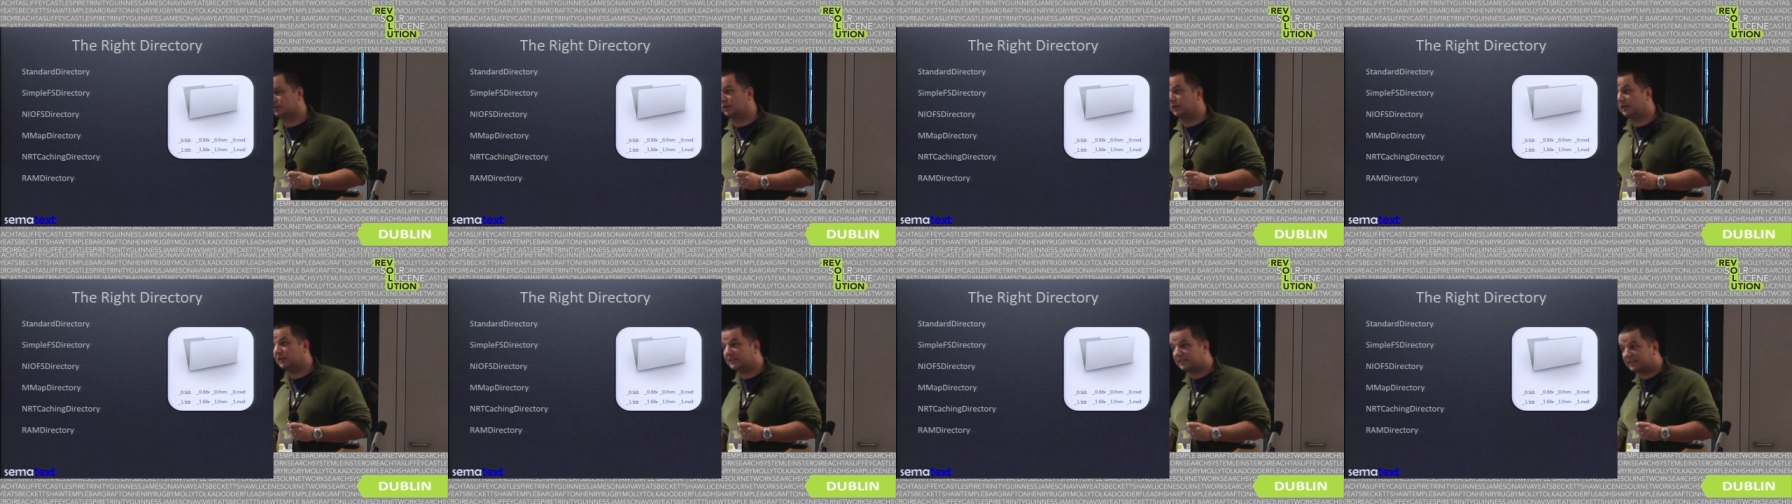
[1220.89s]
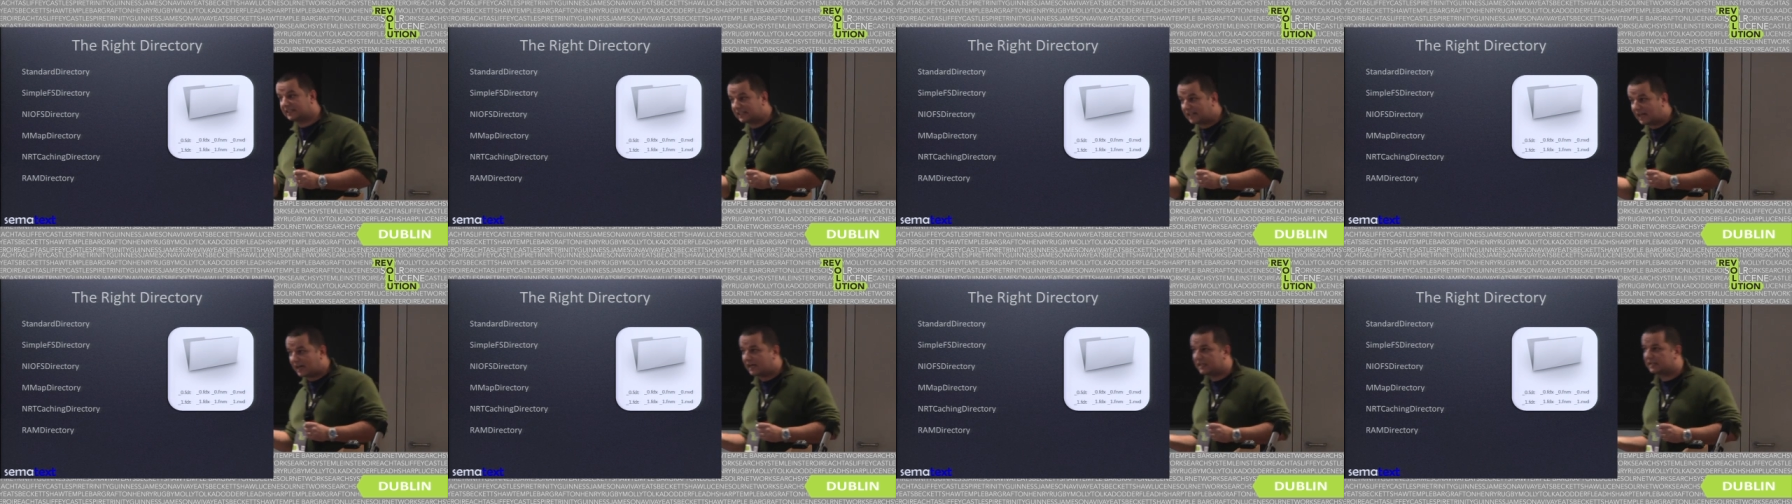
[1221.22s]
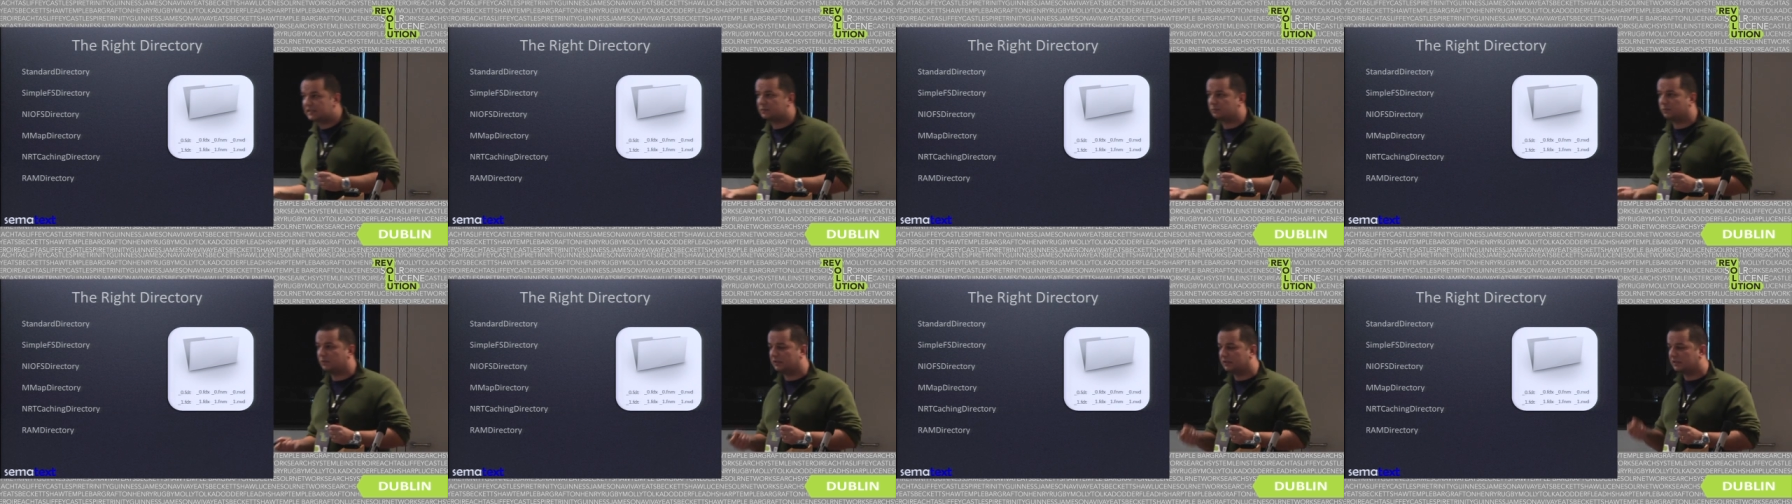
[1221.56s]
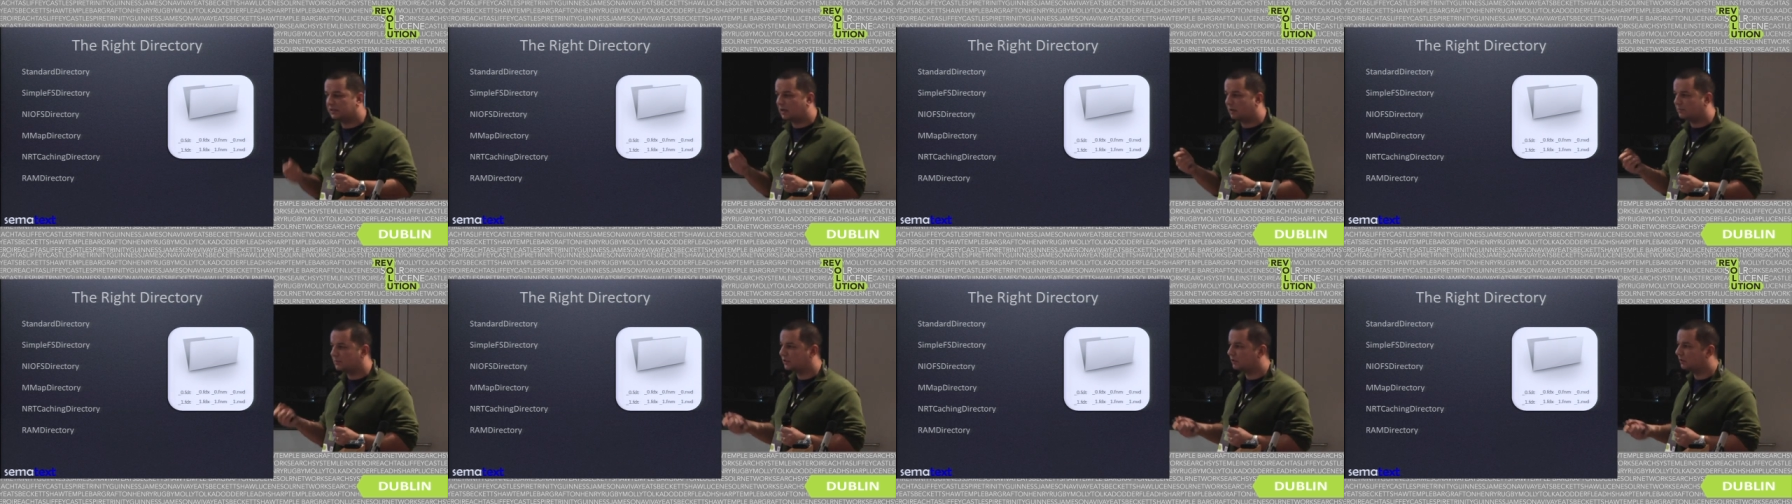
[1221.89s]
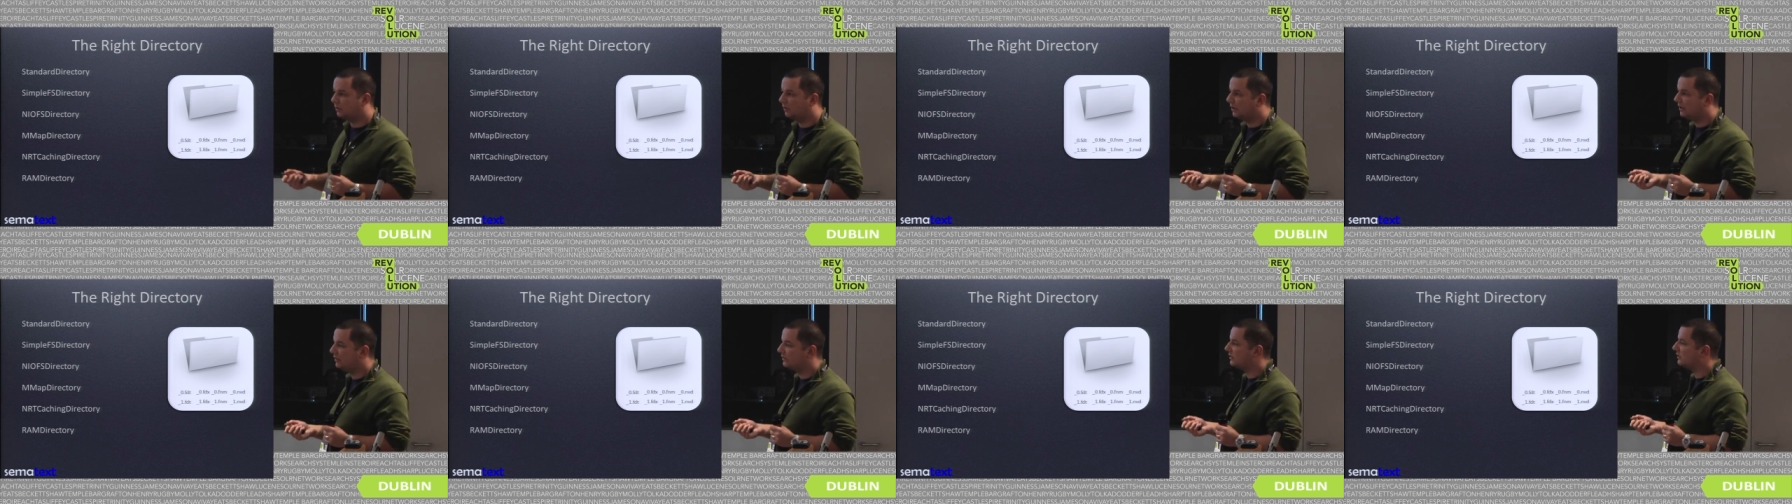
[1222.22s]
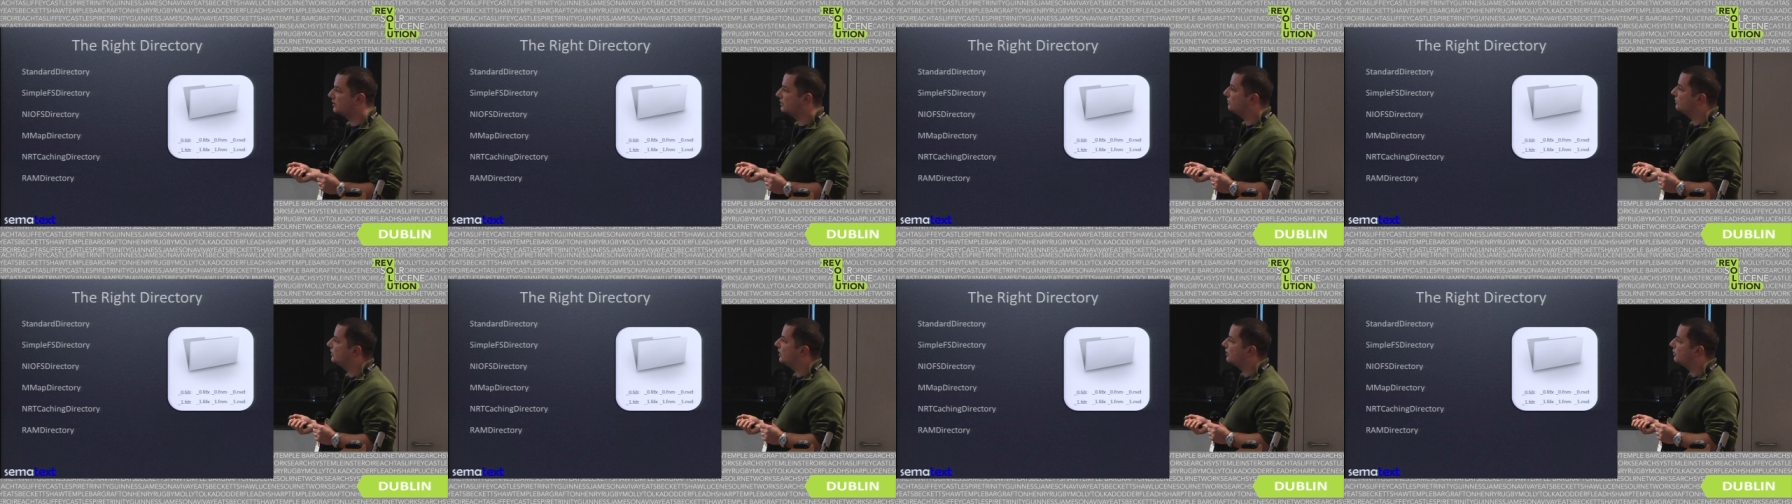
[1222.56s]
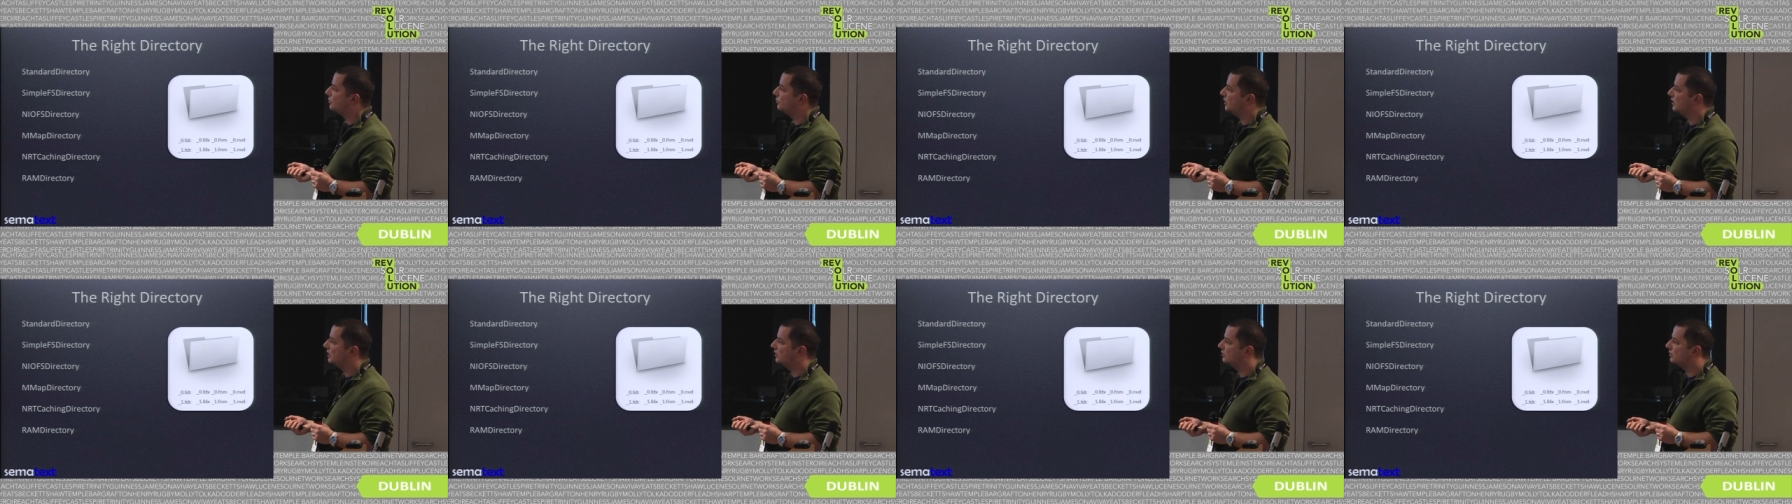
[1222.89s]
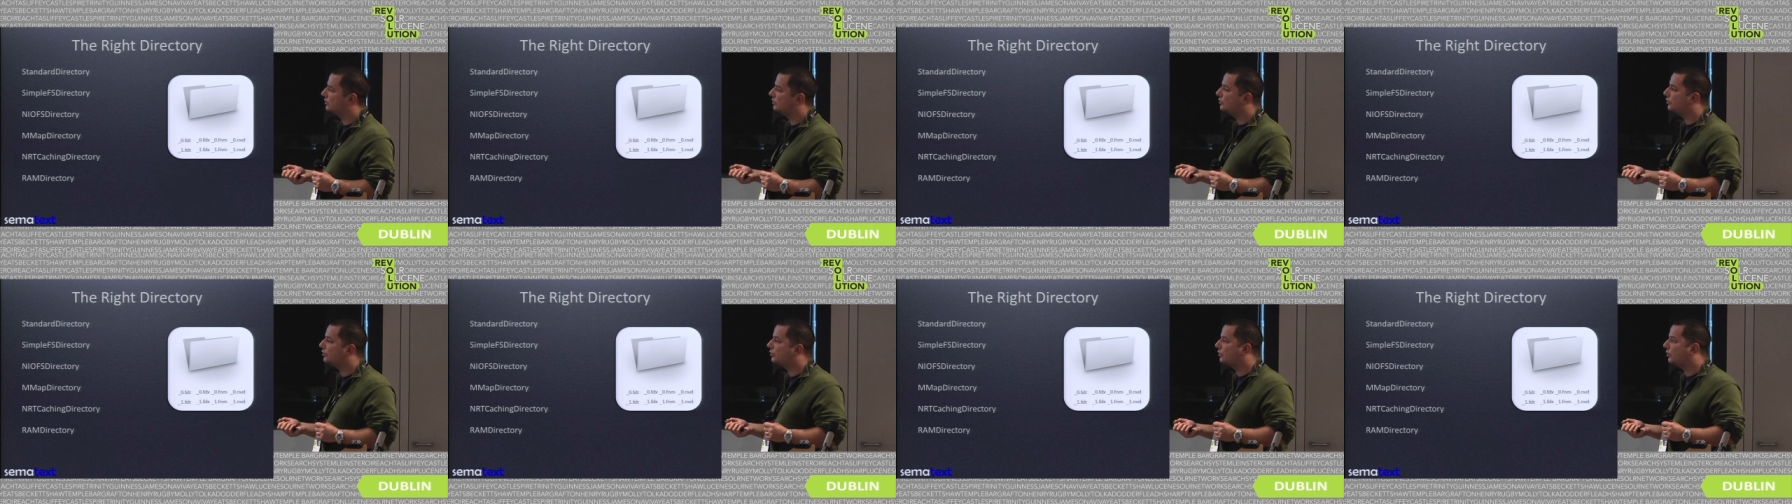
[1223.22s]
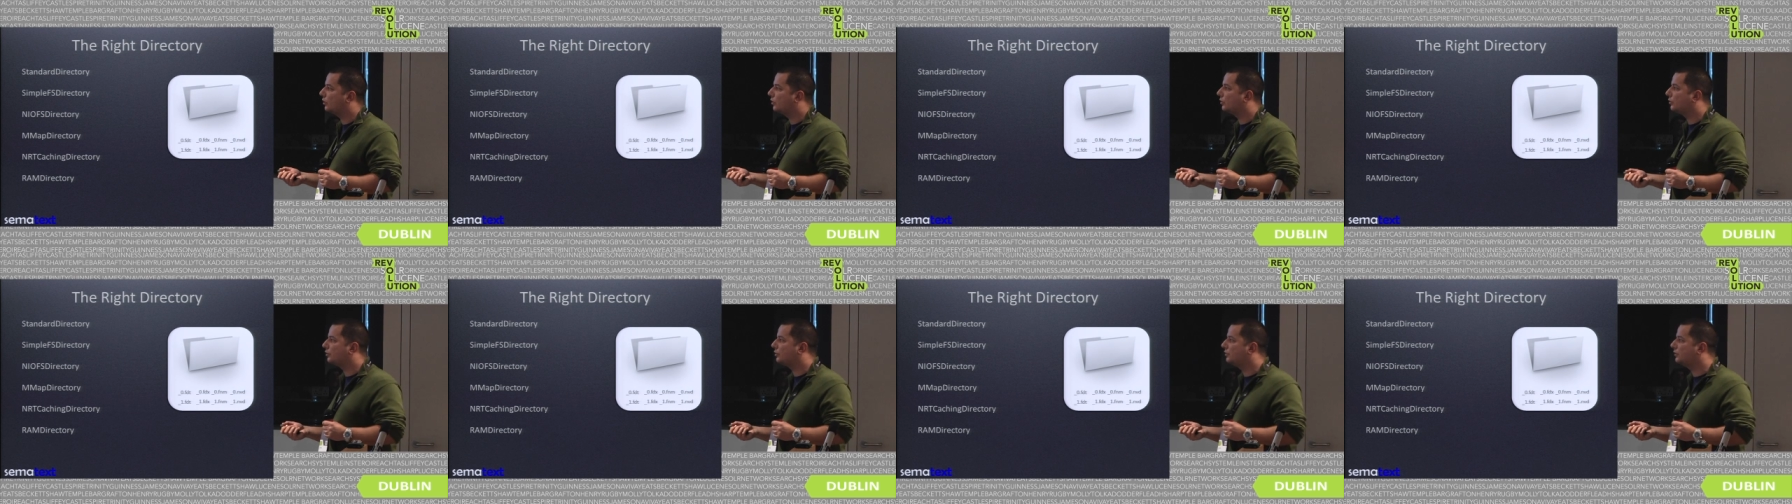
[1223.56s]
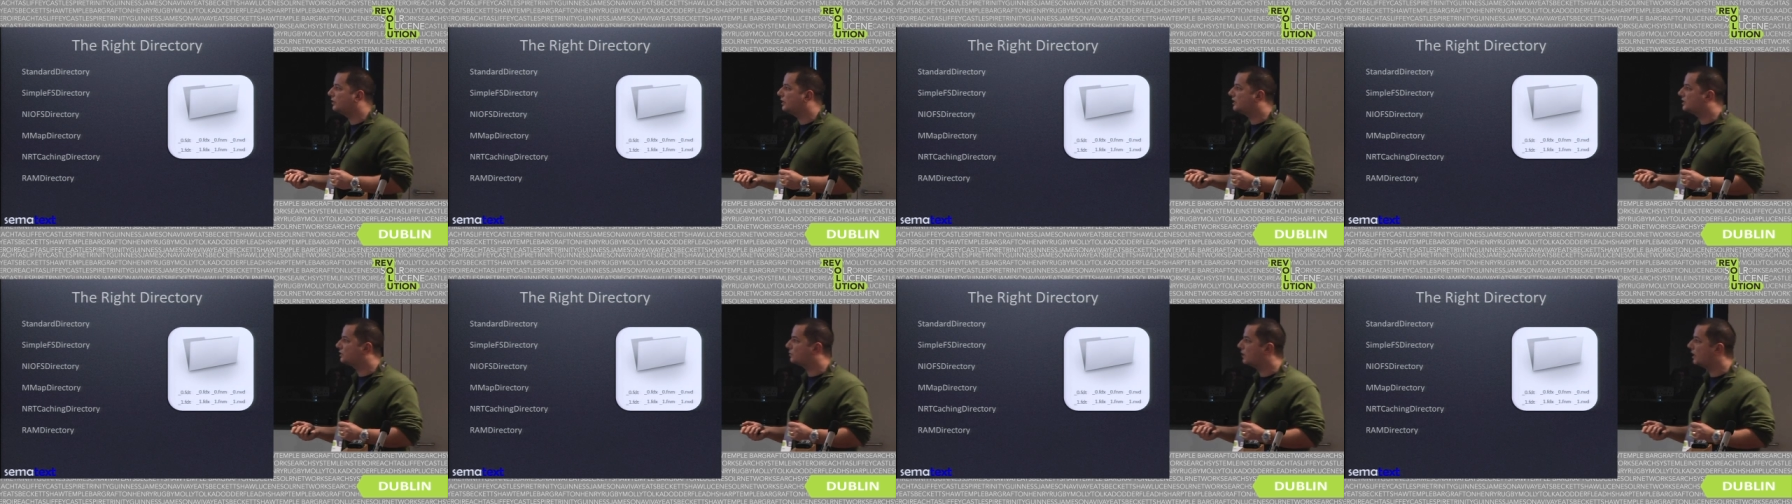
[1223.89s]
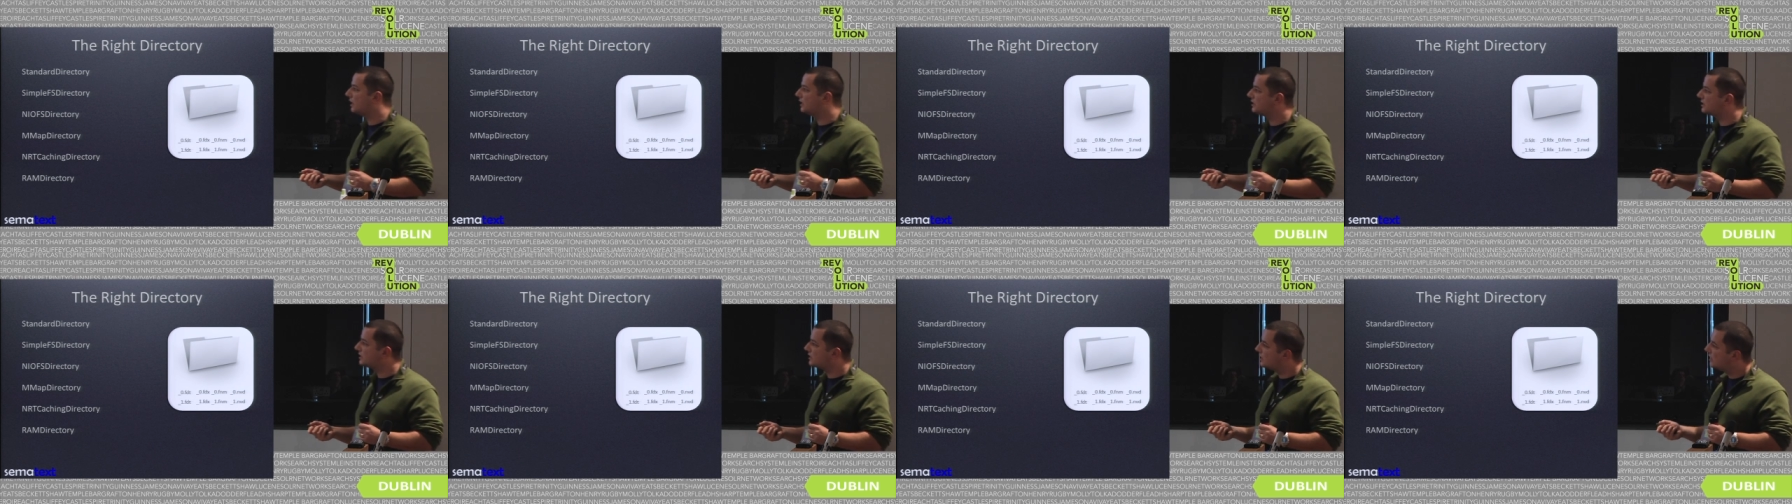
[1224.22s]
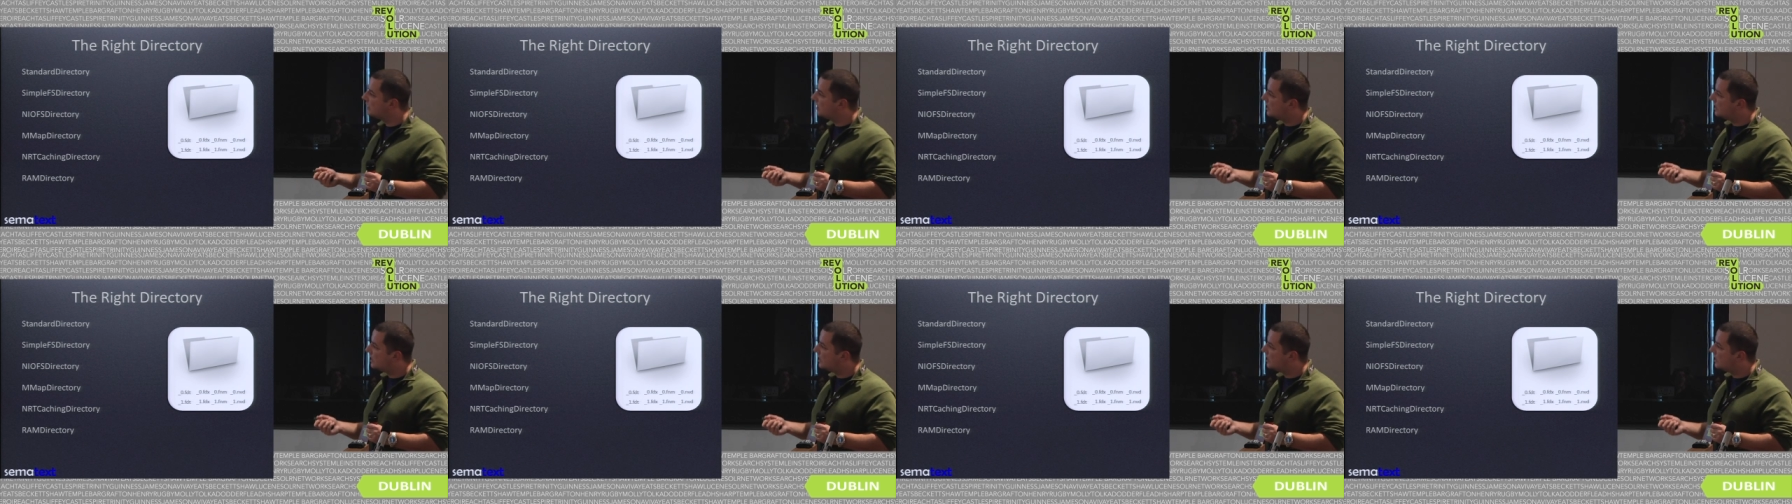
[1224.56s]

it's nice when it comes to Linux environment or Unix ones,